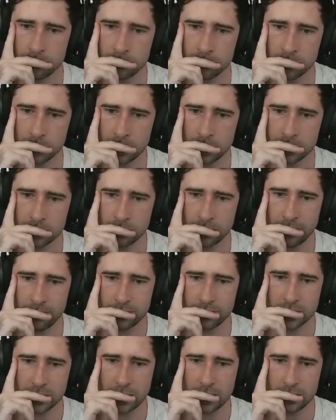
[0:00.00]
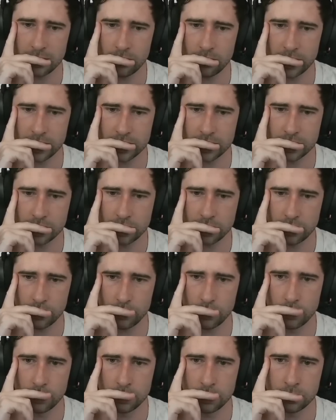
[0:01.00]
Okay, so we have Scarlet Witch
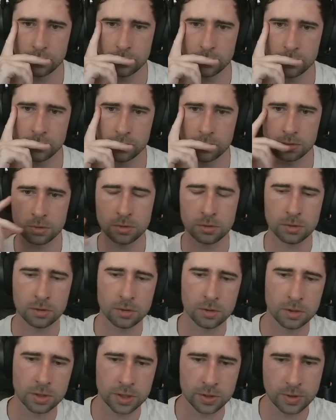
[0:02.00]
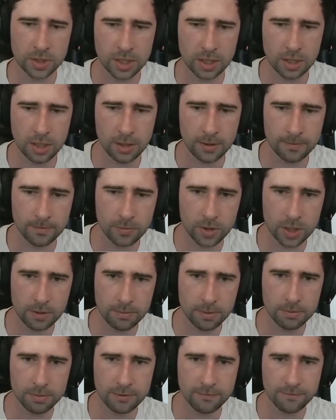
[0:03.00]
2. So we can
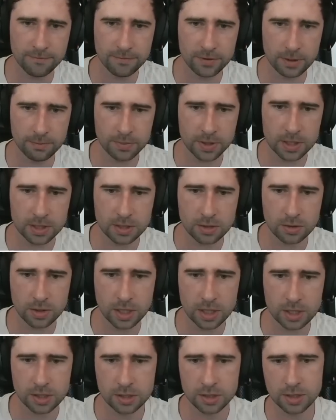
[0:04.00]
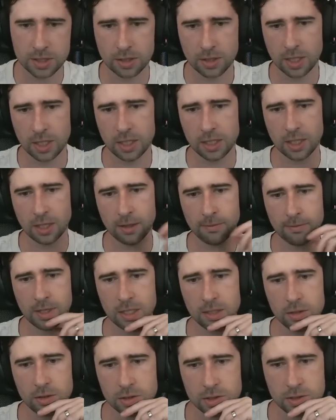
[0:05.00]
probably flip this location so he can't
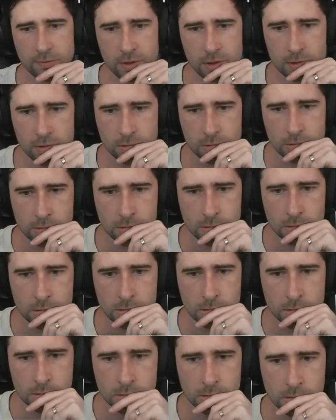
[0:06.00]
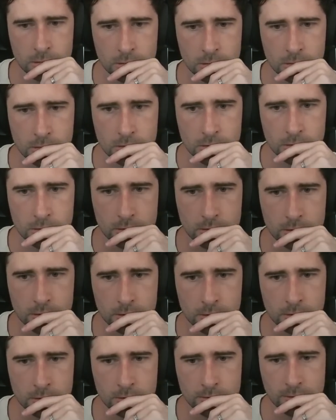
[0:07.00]
make use of it.
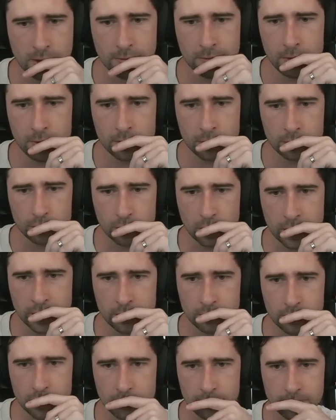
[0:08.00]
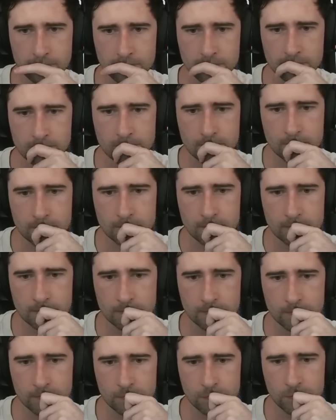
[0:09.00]
Maybe we want to Rhino it.
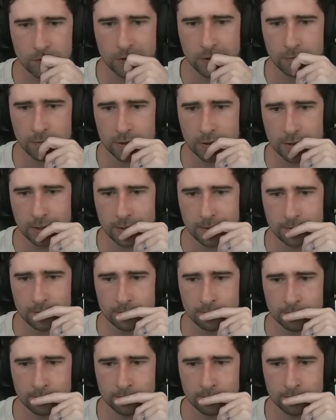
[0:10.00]
Rhino it down.